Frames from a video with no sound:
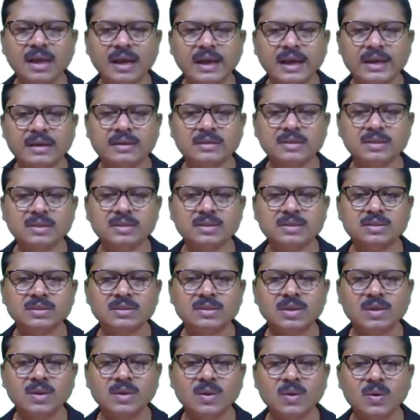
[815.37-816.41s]
and
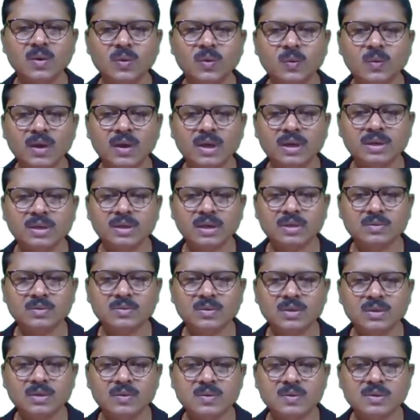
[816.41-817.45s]
when it
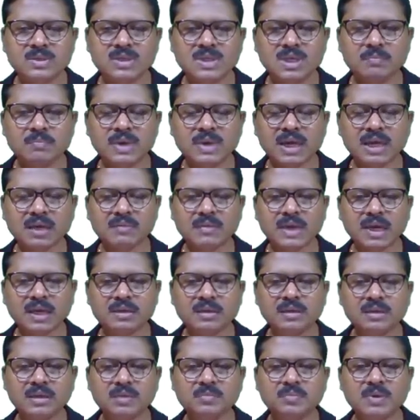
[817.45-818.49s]
will lose the
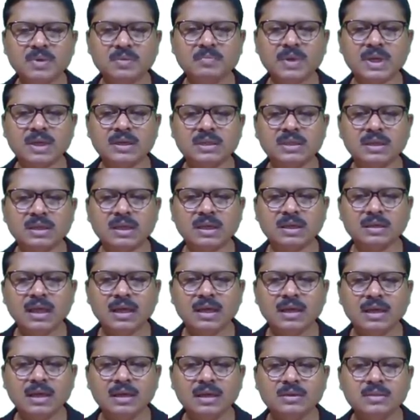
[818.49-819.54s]
paramagnetic property,
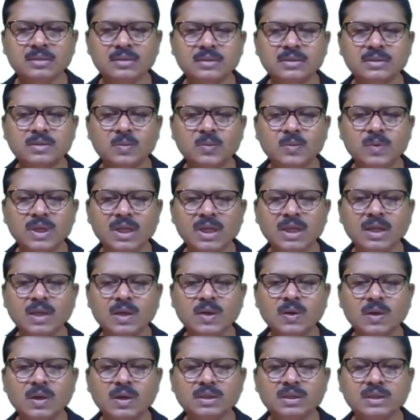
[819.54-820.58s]
it will
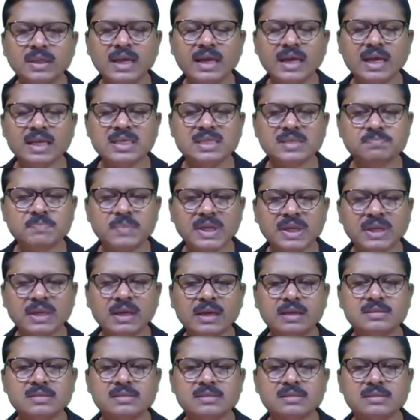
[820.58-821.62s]
not
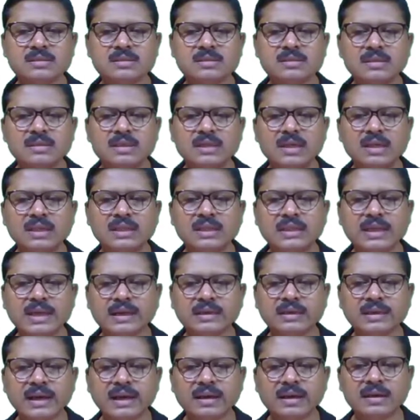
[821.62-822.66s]
experience
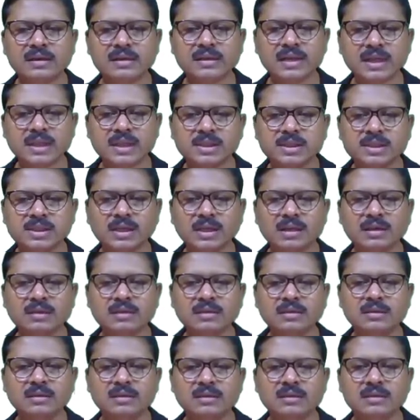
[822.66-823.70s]
that
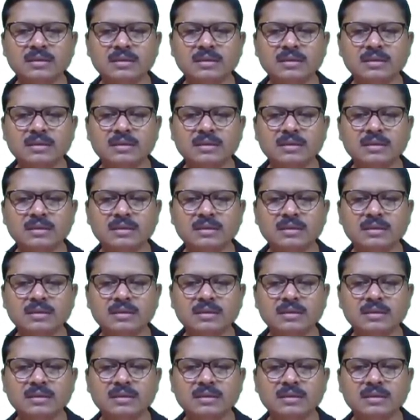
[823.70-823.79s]
attraction